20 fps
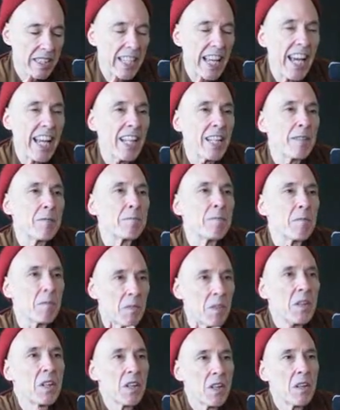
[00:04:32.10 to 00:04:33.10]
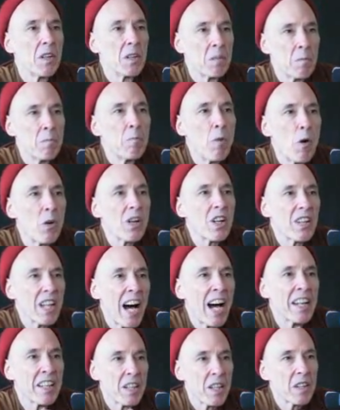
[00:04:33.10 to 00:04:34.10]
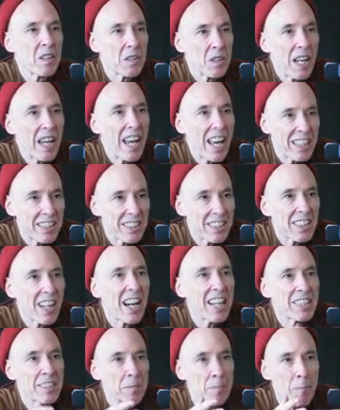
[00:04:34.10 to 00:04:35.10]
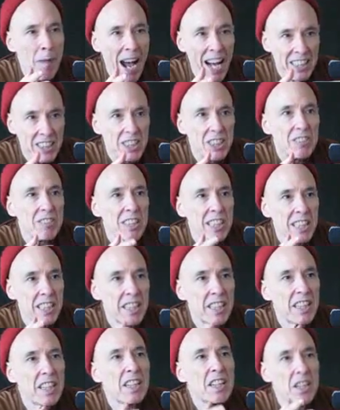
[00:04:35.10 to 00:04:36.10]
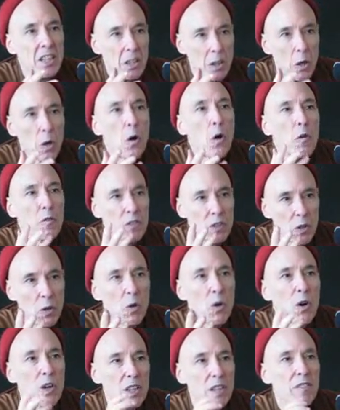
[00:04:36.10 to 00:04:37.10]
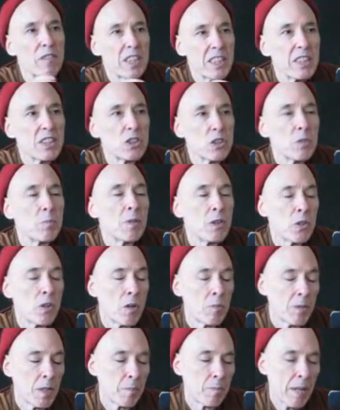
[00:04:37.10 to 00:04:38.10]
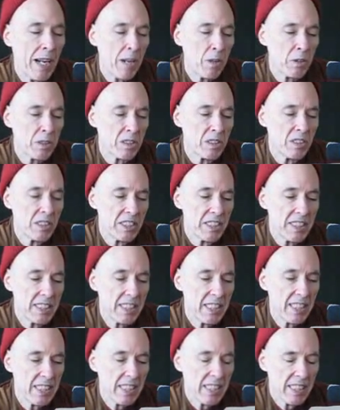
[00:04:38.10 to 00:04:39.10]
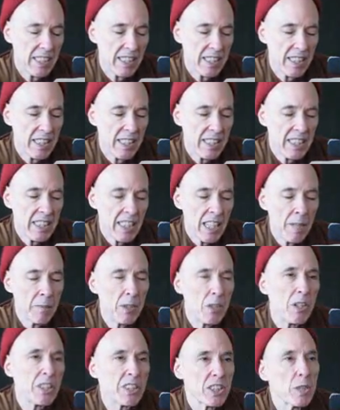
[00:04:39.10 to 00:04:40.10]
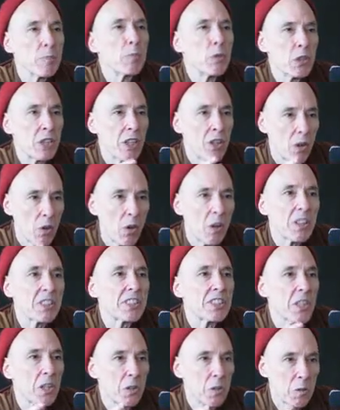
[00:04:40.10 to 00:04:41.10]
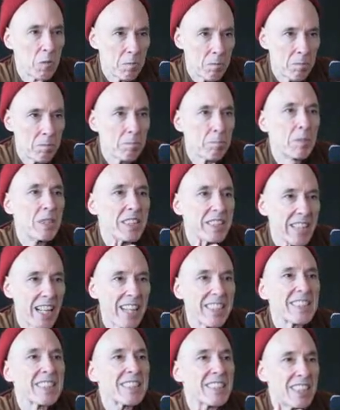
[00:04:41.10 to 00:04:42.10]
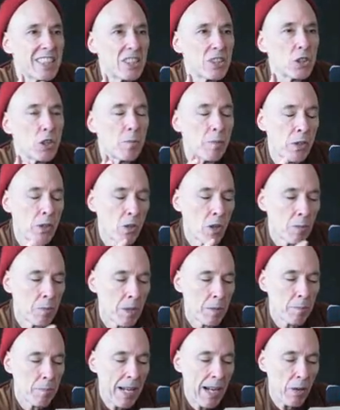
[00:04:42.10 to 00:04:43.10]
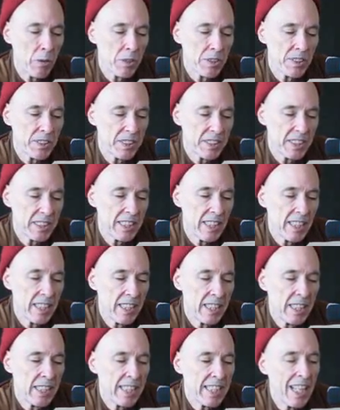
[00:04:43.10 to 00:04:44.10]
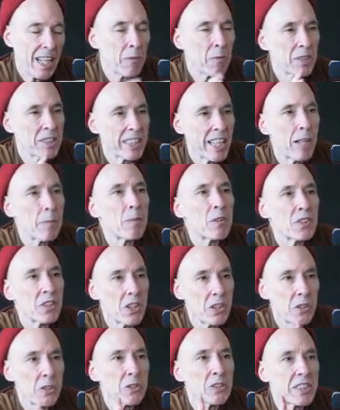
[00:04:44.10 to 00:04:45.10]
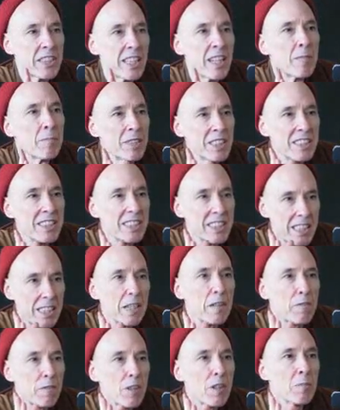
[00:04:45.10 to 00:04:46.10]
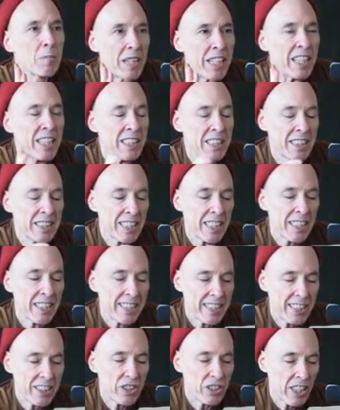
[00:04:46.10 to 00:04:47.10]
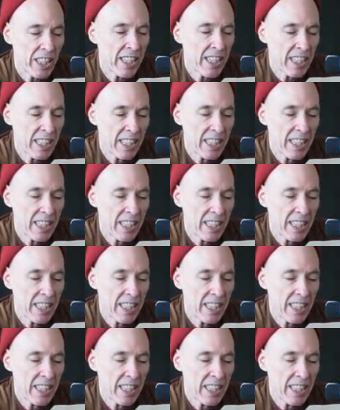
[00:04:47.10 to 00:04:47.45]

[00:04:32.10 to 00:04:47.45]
Moggallana exercised mastery over all of these supernormal powers. And because the Buddha also possessed these supernormal powers and was able to use them as skillful means in teaching,